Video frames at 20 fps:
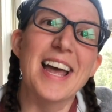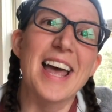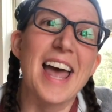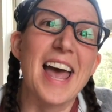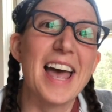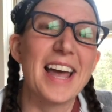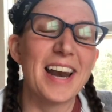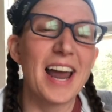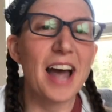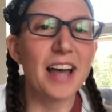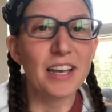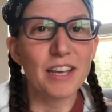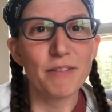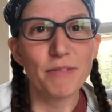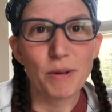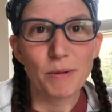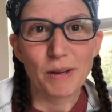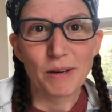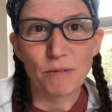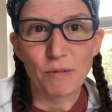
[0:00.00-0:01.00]
and I give
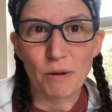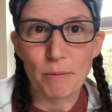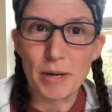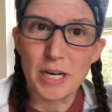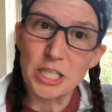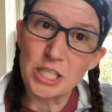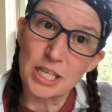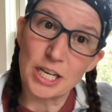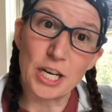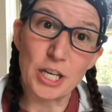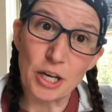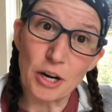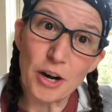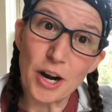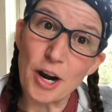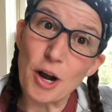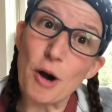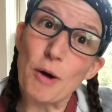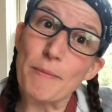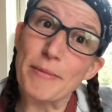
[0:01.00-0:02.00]
you information, and you're at
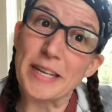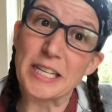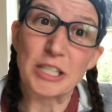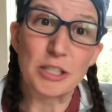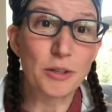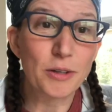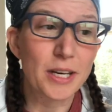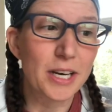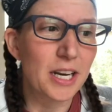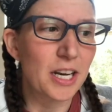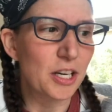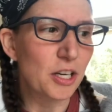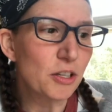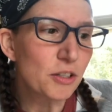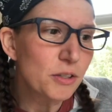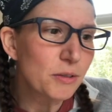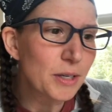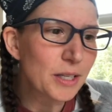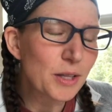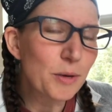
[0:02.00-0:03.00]
home the student and you're
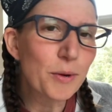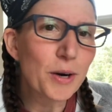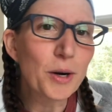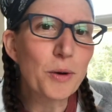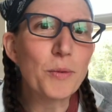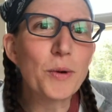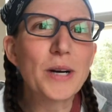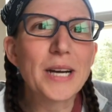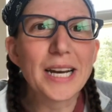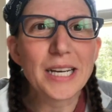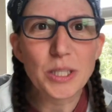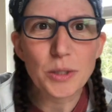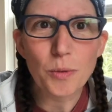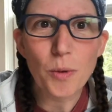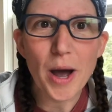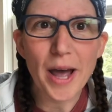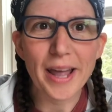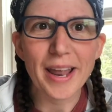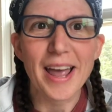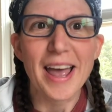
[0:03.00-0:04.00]
doing the work. Well, guess
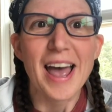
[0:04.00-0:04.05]
what?